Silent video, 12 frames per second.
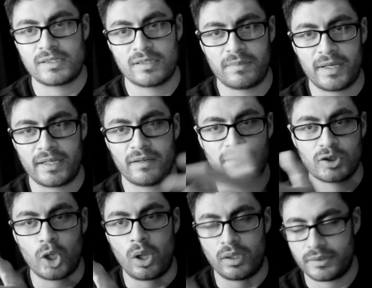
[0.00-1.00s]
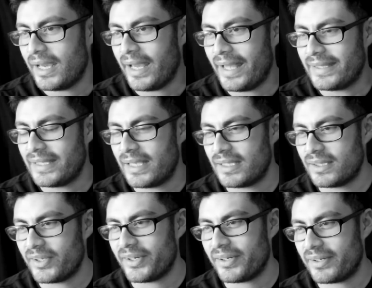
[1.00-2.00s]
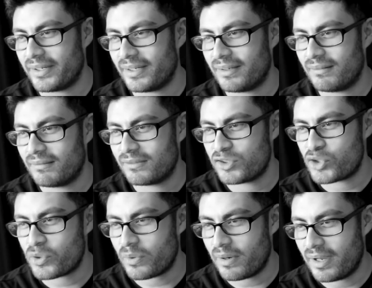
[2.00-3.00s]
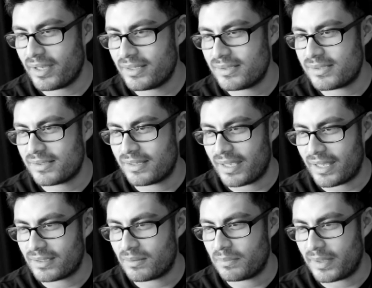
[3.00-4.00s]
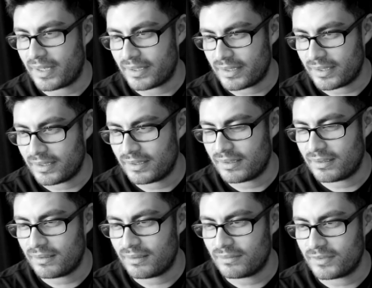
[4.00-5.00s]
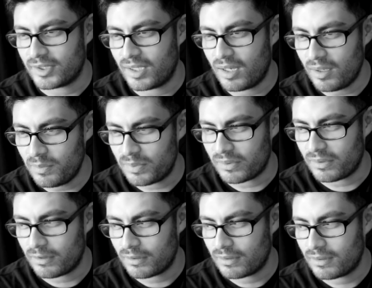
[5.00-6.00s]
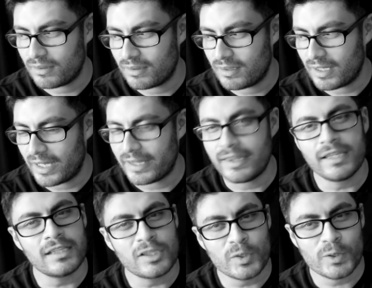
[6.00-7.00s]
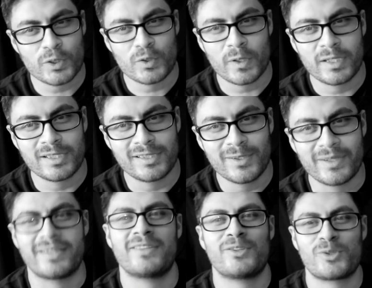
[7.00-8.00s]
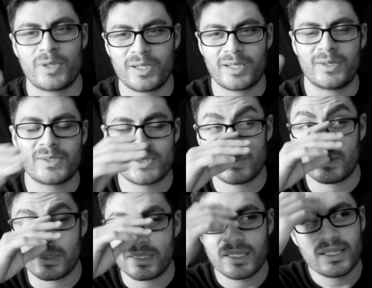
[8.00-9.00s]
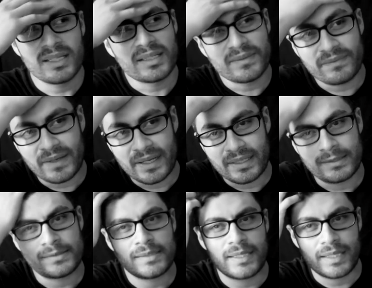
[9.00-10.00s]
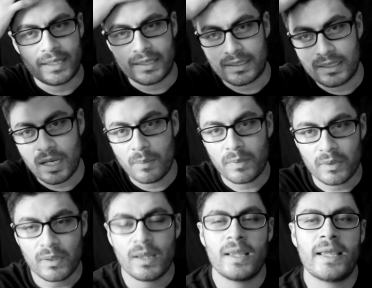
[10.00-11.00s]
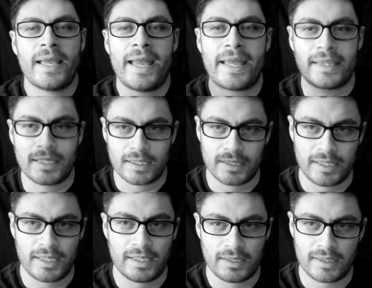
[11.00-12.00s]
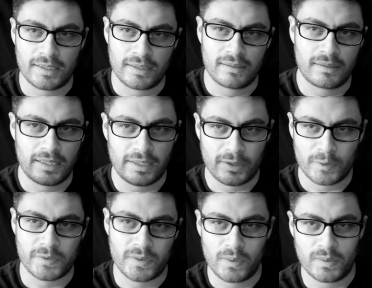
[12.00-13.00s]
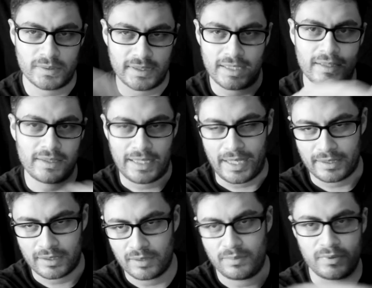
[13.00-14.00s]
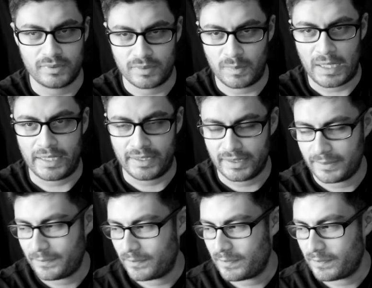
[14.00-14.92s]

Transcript: into the body of a doll. And then they're trying to get the body of a couple I think that's what they're trying to do. I think they're trying to go into a find a couple and then get and get their souls in that couple's body.